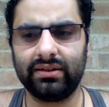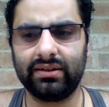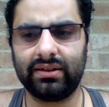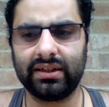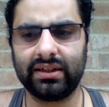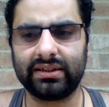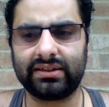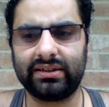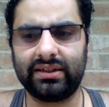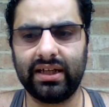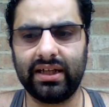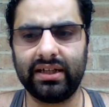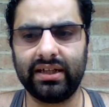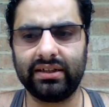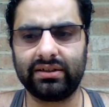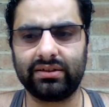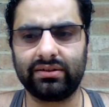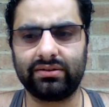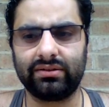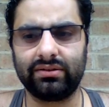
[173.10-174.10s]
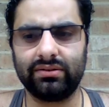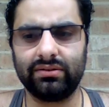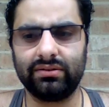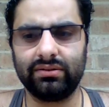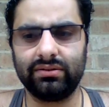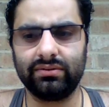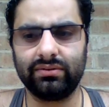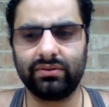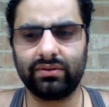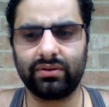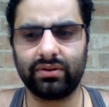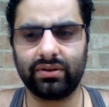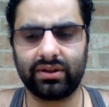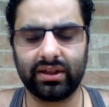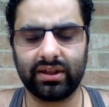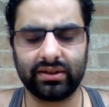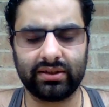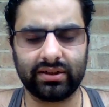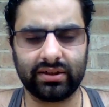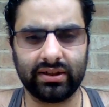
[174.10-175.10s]
the state or
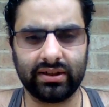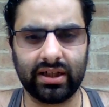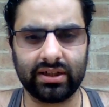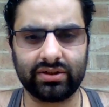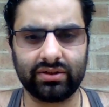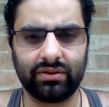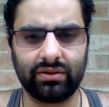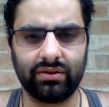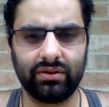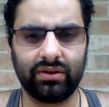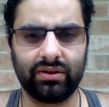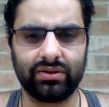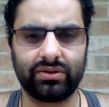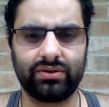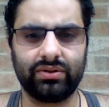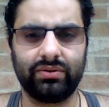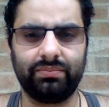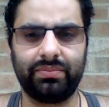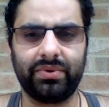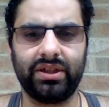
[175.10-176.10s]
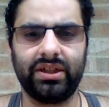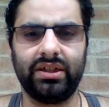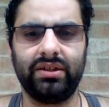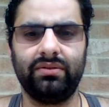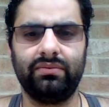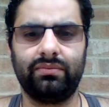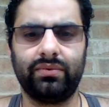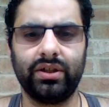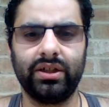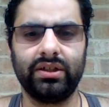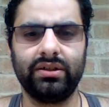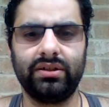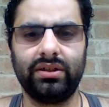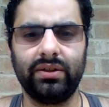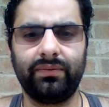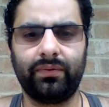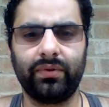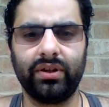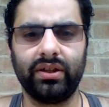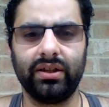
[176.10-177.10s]
the international law should be written
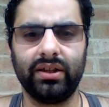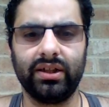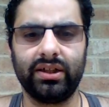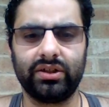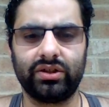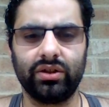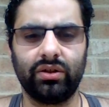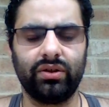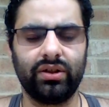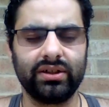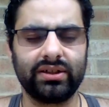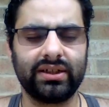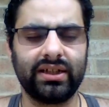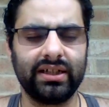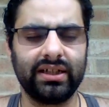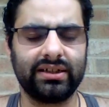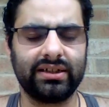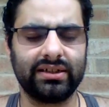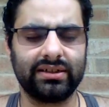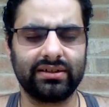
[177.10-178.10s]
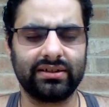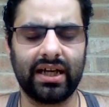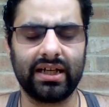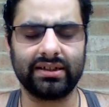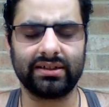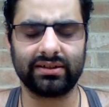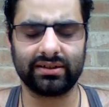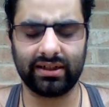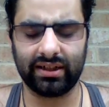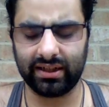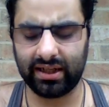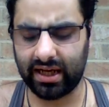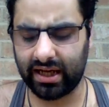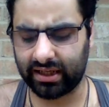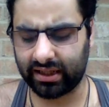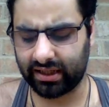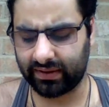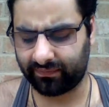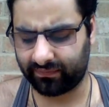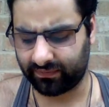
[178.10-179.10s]
differently. So this case has a
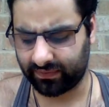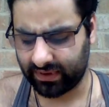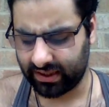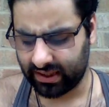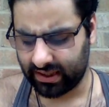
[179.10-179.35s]
lot of